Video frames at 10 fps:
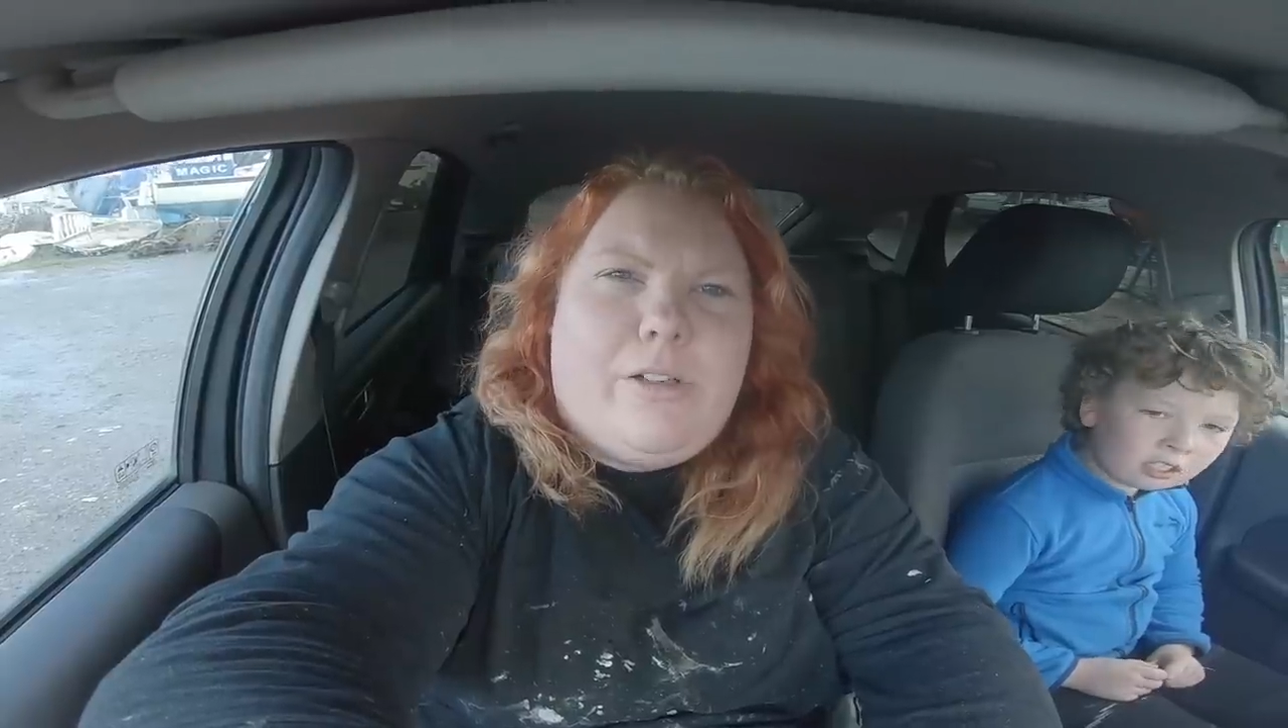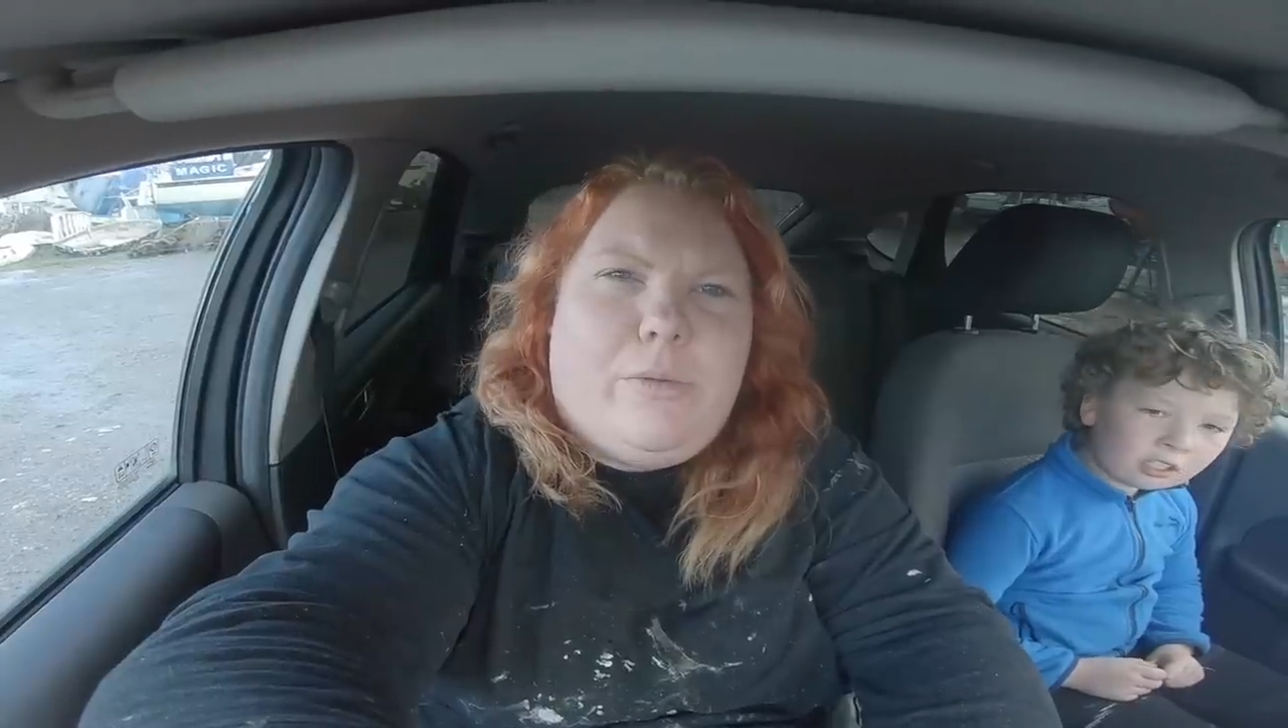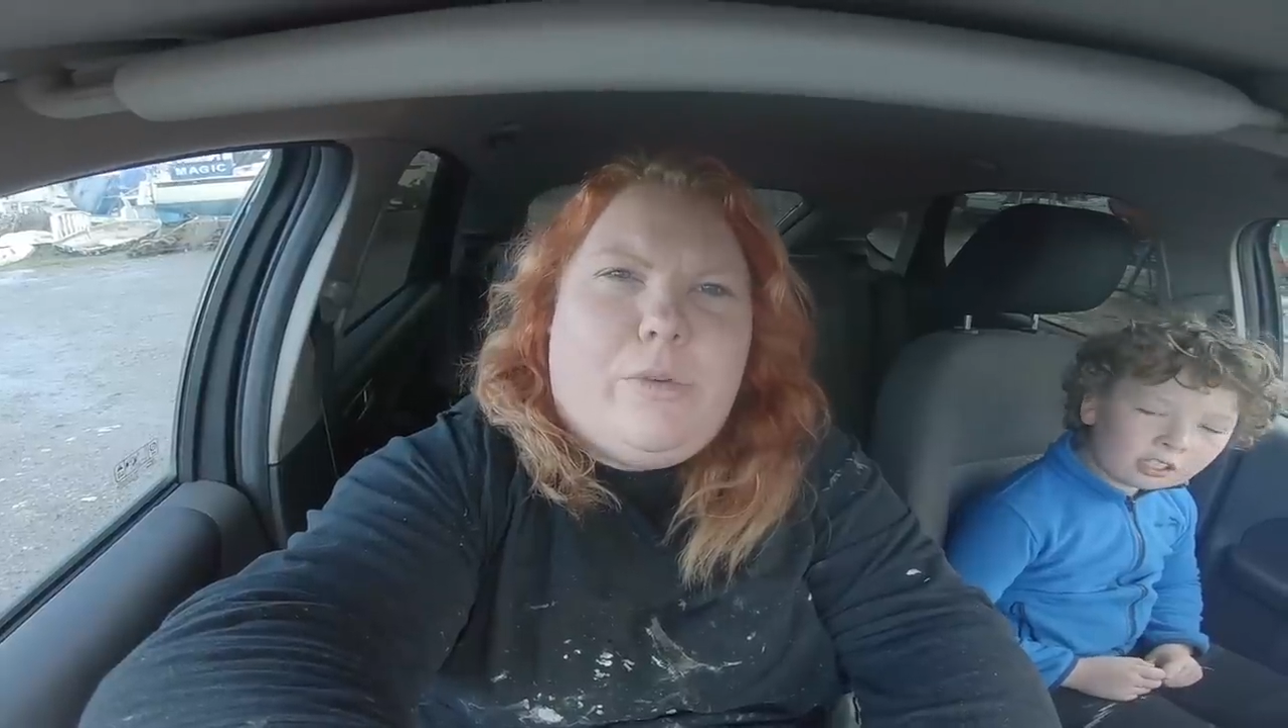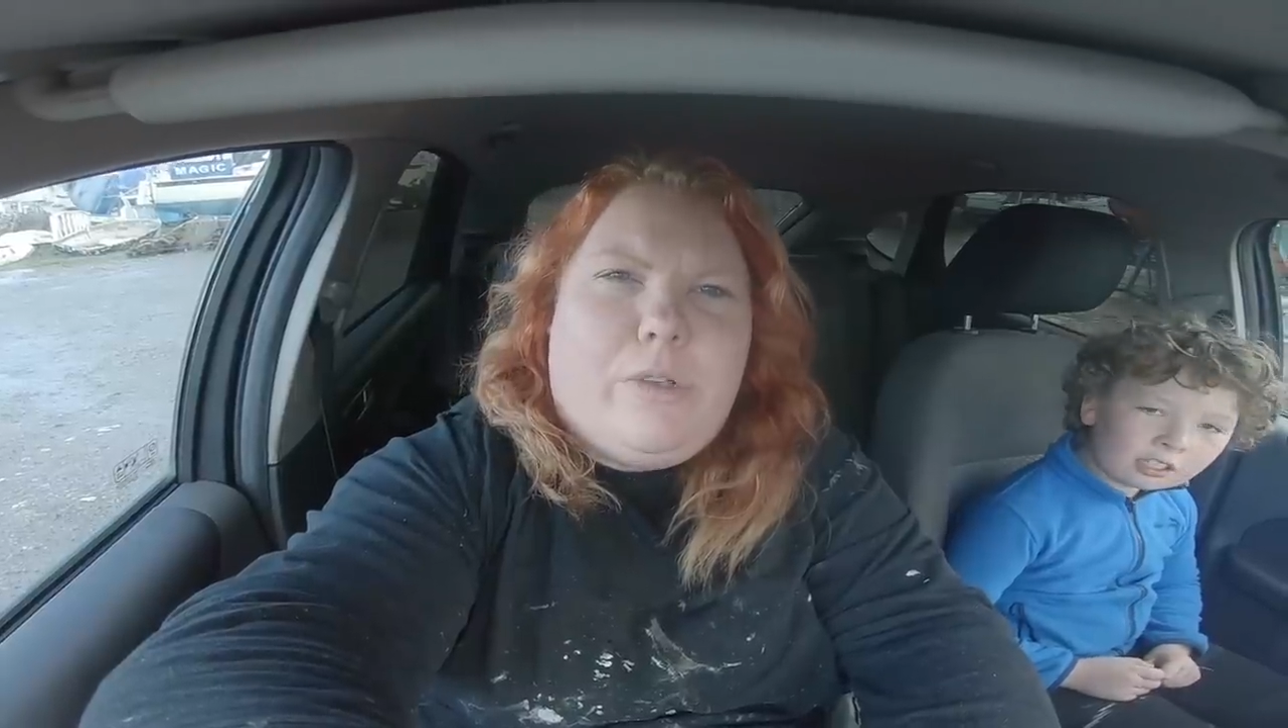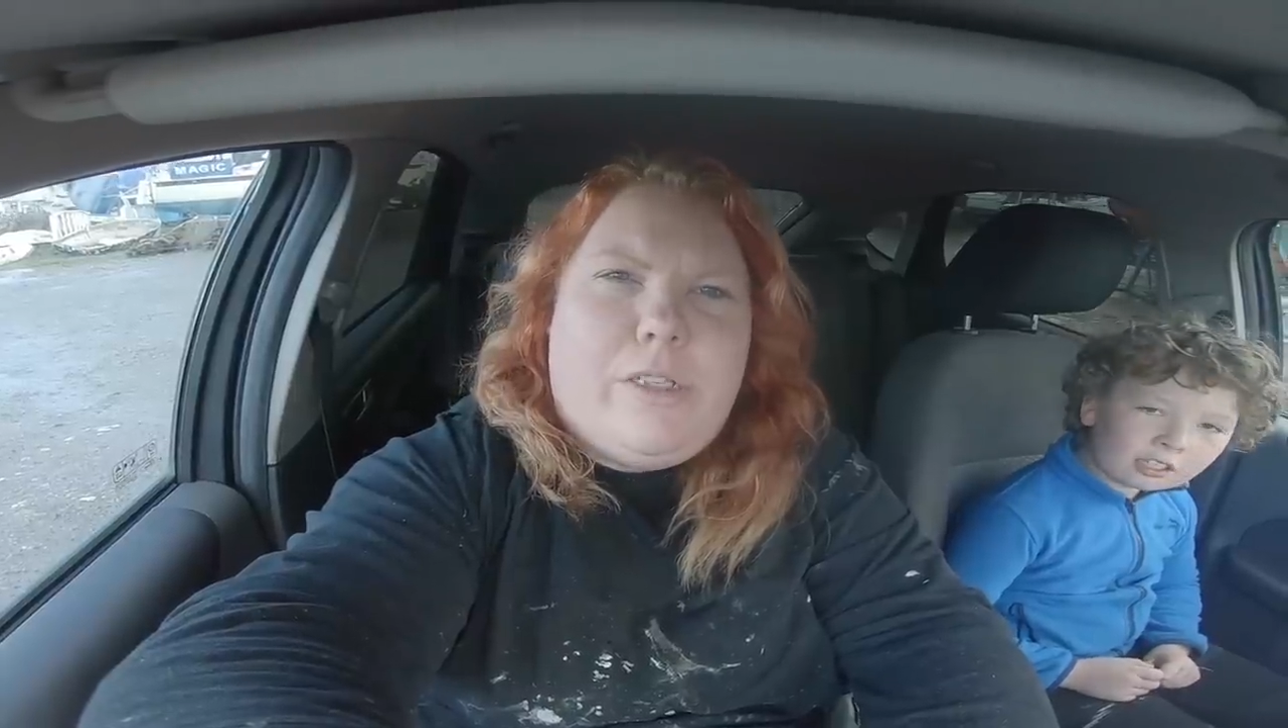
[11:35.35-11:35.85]
of
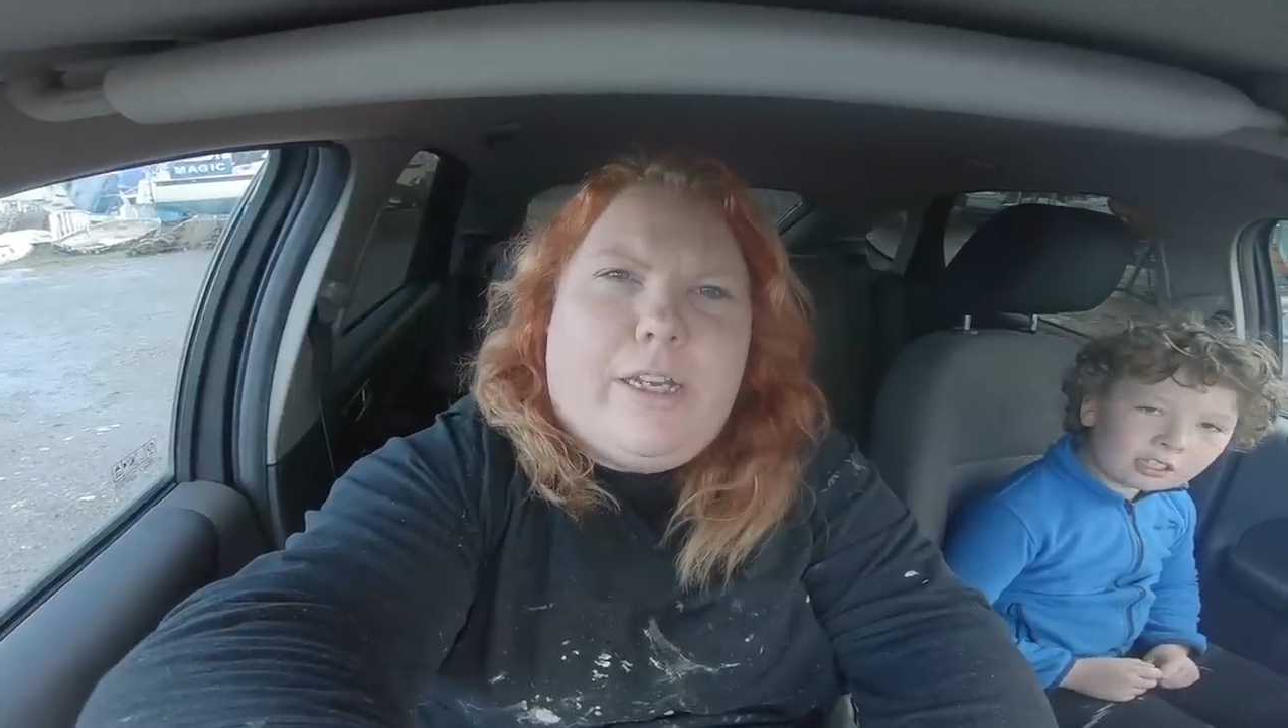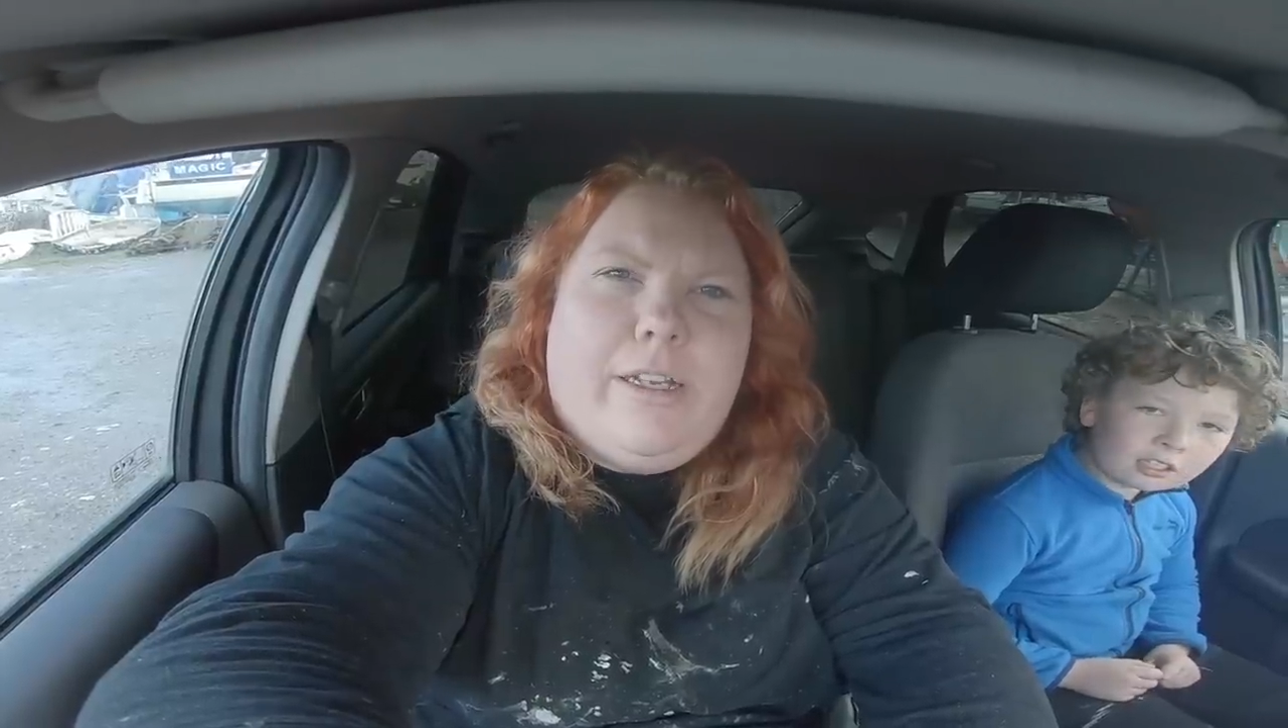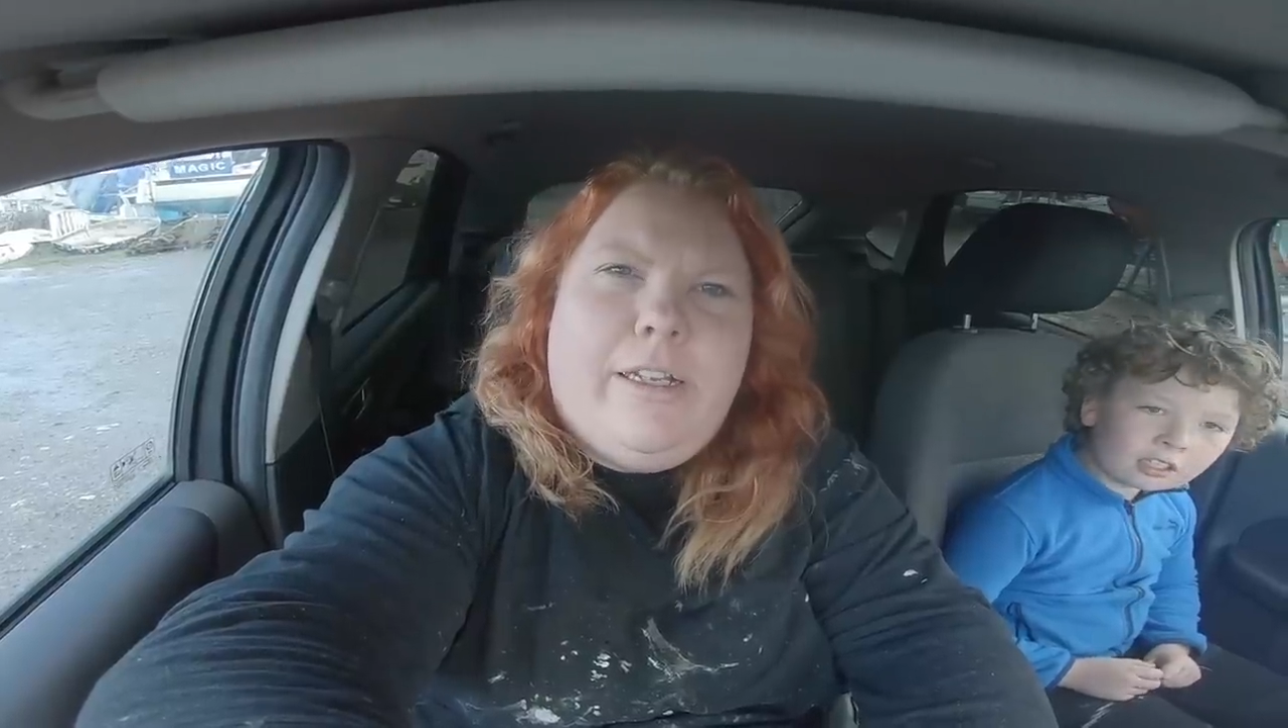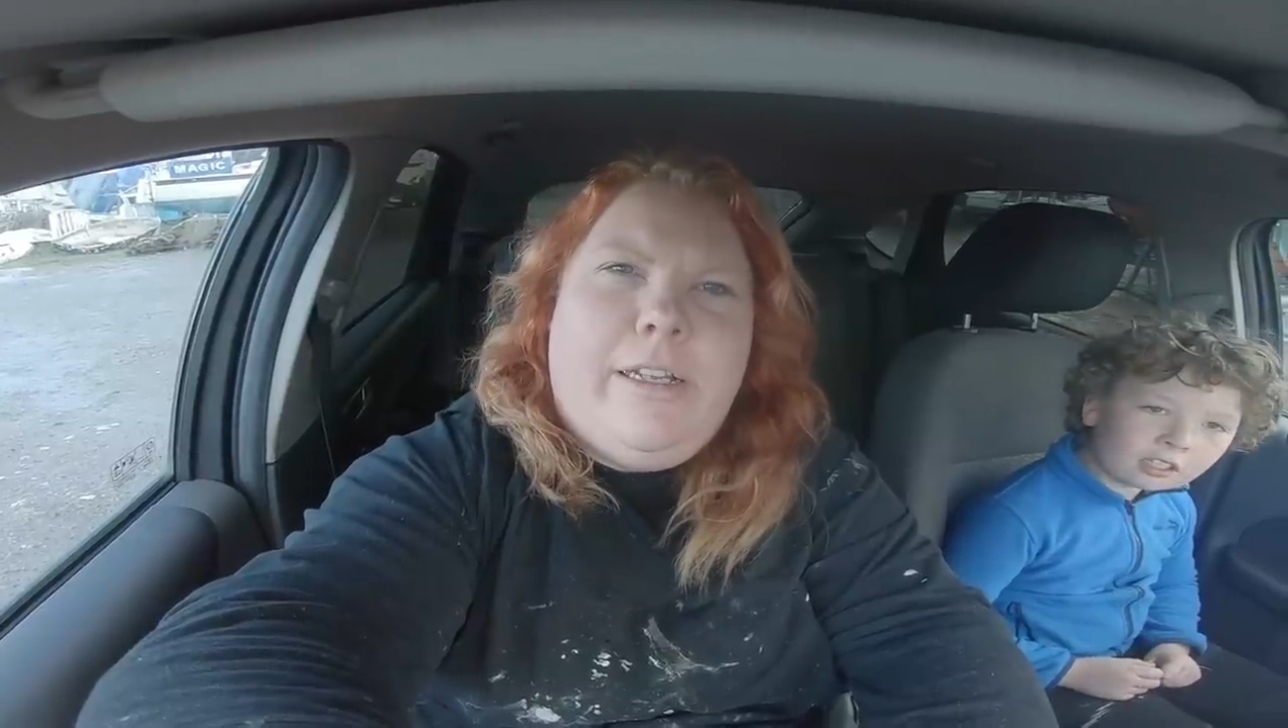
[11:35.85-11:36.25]
water.